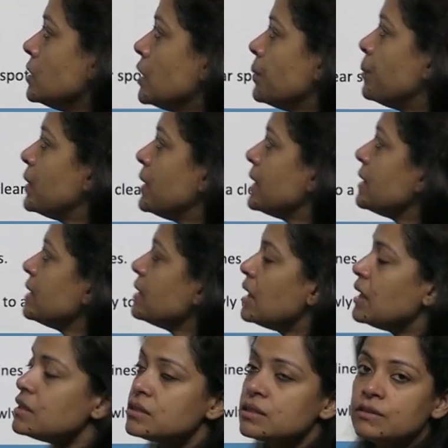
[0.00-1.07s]
Now, protecting
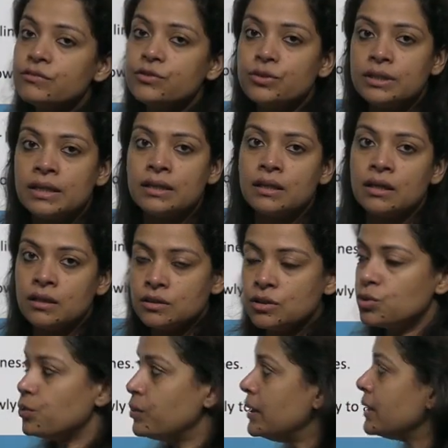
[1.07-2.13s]
ourselves during an
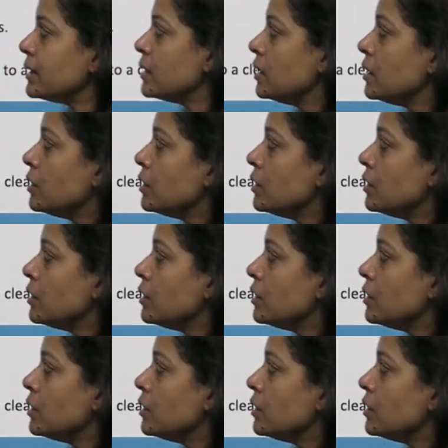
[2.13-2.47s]
earthquake.